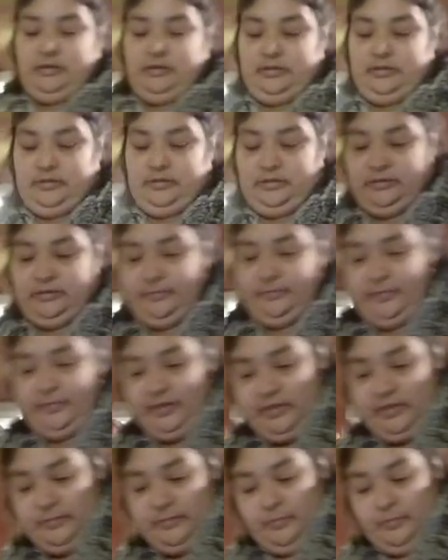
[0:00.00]
pan de
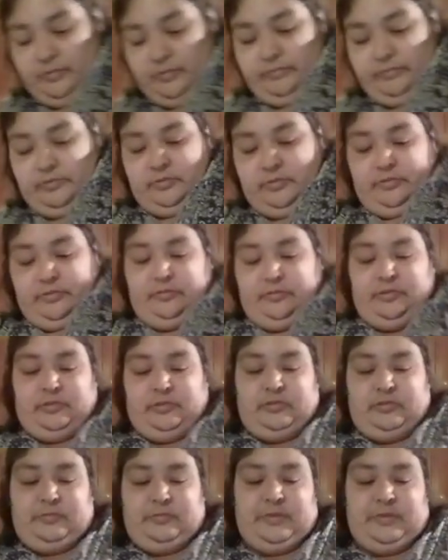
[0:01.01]
polvo dough for a little
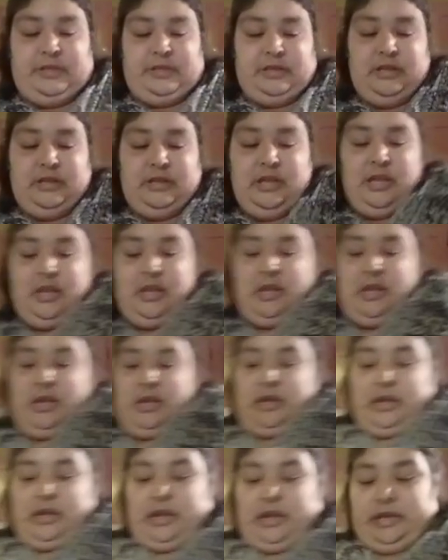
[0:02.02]
bit,
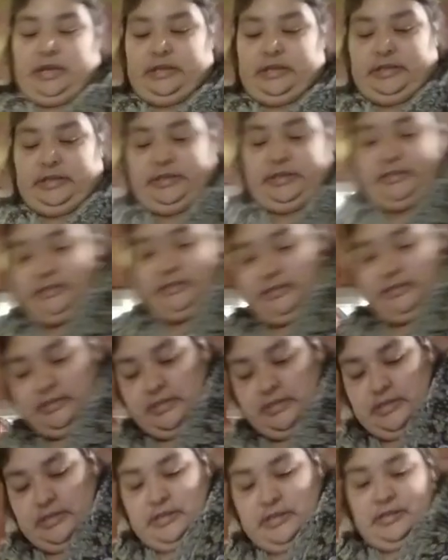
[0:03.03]
and it's
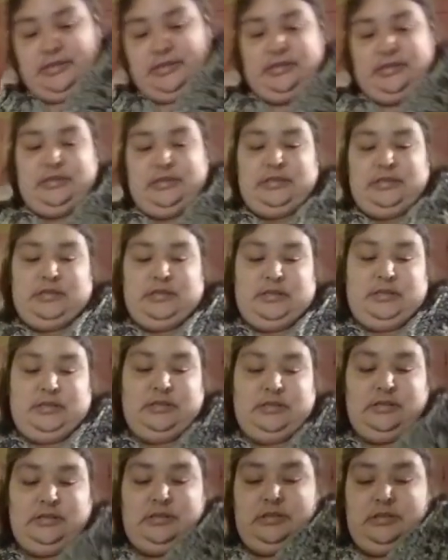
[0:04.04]

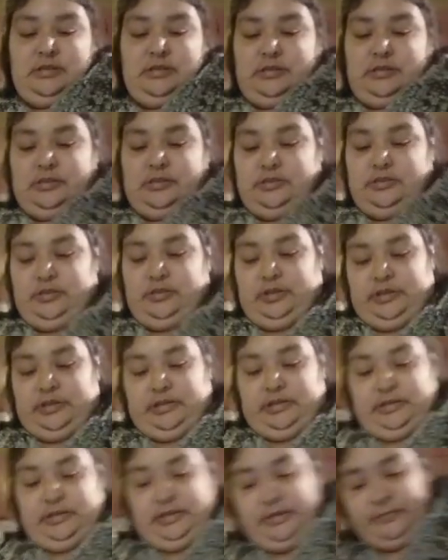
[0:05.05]
starting to
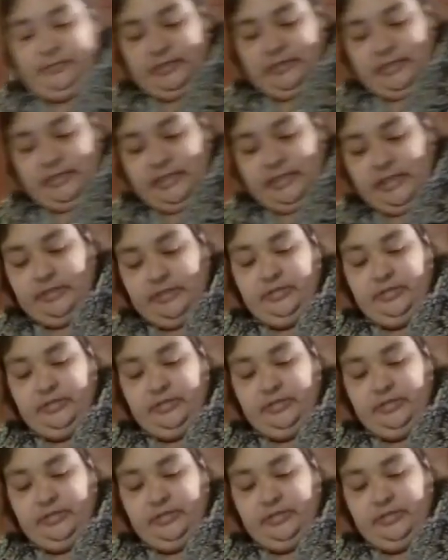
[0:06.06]
come together.